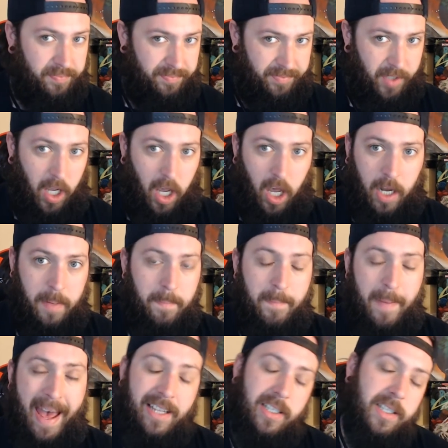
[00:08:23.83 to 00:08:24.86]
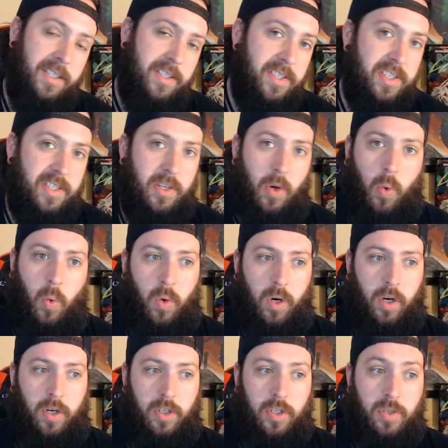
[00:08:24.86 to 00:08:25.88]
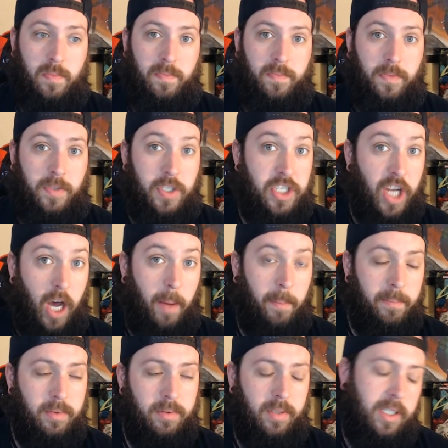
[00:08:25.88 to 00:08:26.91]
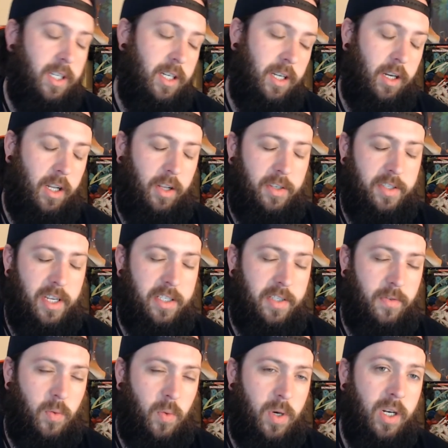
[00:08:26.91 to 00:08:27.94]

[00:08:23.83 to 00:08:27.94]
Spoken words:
unbalanced or dumb, in another sense of a word,